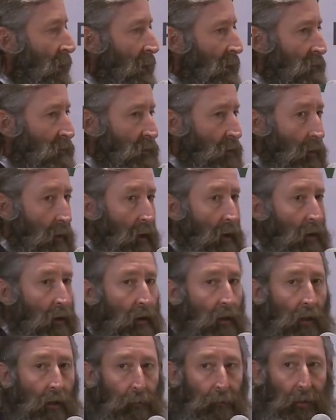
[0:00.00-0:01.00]
And so our
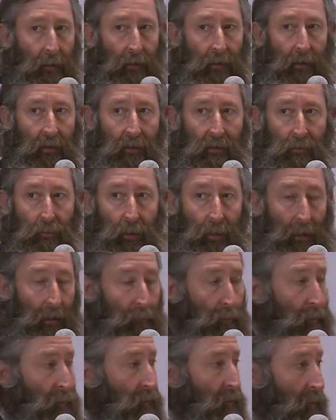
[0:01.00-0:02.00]
company has been
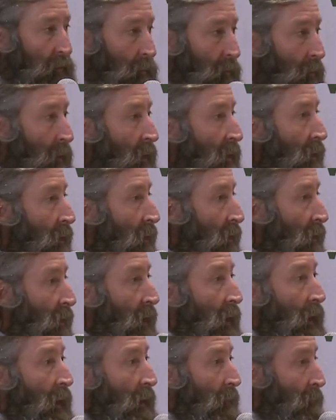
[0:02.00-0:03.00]
able to
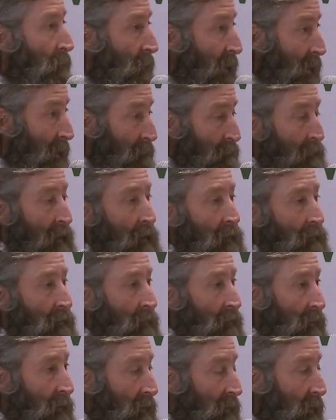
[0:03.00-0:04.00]
climb that
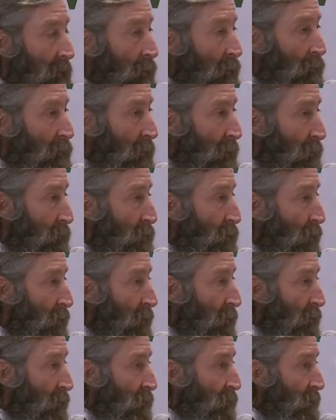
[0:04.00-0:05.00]
mountain and get over those
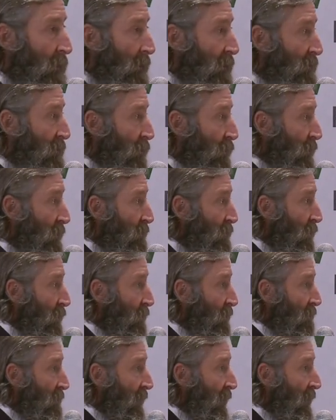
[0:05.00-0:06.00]
hurdles. And as the
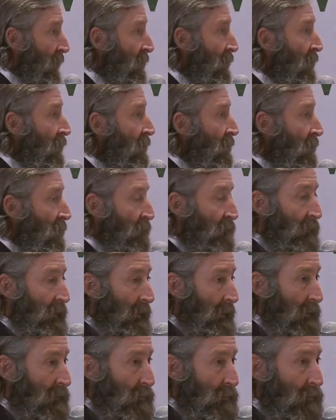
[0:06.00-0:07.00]
result of that, the
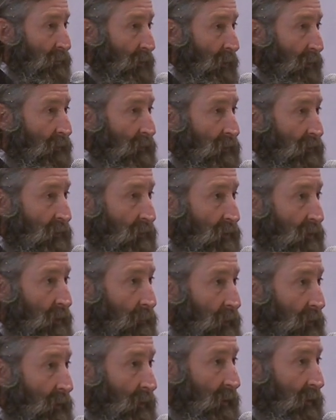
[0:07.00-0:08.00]
financial services
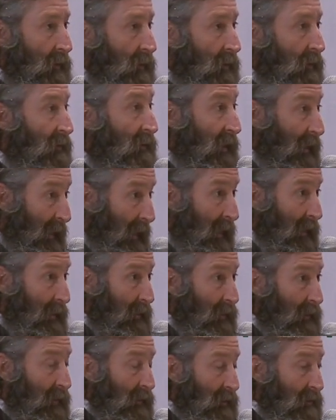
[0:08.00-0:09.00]
community
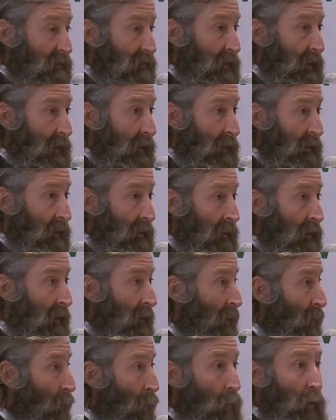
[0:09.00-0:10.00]
today is saying,
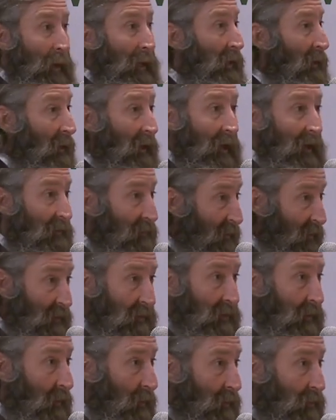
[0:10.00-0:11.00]
we love
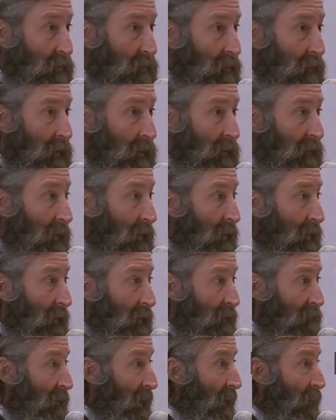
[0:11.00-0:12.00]
this industry.
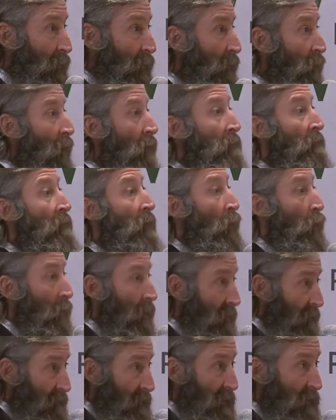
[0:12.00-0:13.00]
In fact, we want
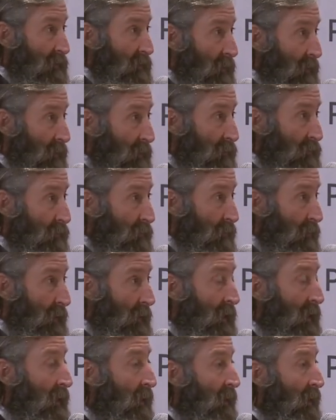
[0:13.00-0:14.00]
more of this
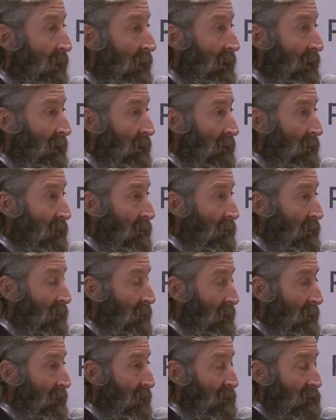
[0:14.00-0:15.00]
industry. And
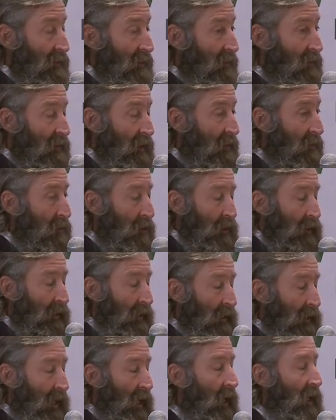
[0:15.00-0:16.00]
it is
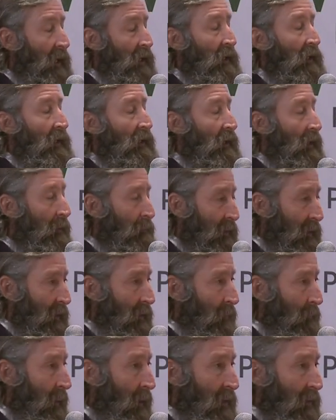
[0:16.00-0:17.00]
essentially an
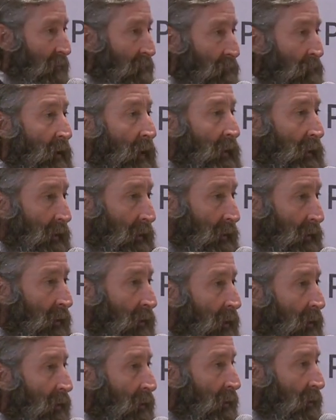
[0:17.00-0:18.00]
unlimited amount of money
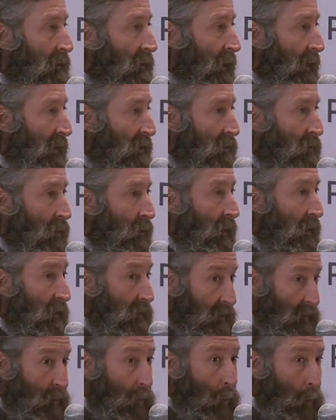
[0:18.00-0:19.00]
that is,
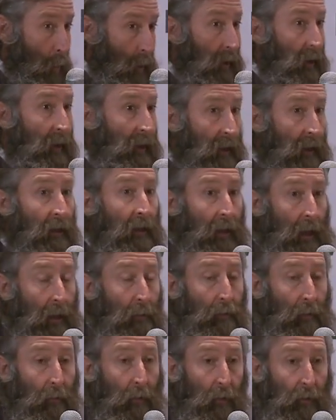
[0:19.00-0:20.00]
is willing and
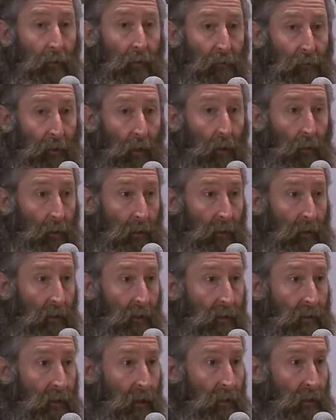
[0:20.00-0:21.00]
capable to flow into
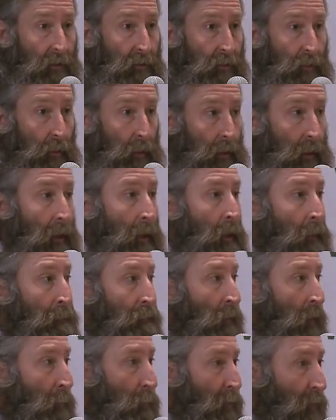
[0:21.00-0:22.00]
this industry
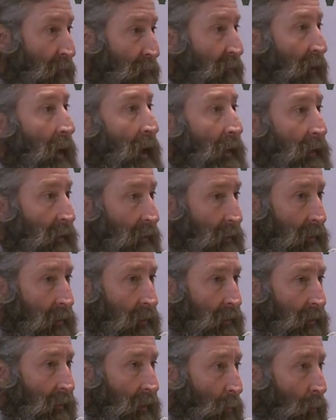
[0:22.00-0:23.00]

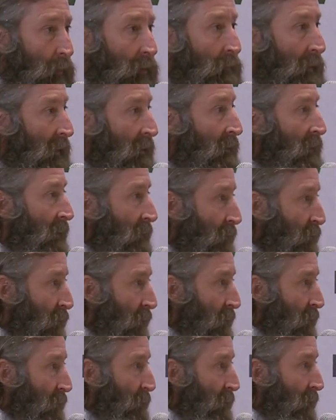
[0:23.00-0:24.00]
provided that we maintain
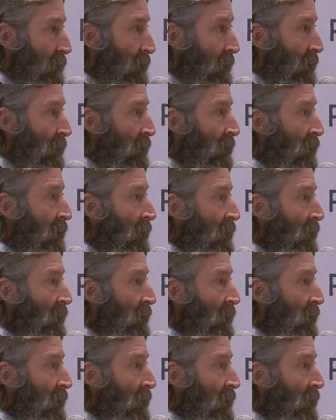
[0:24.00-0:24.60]
credibility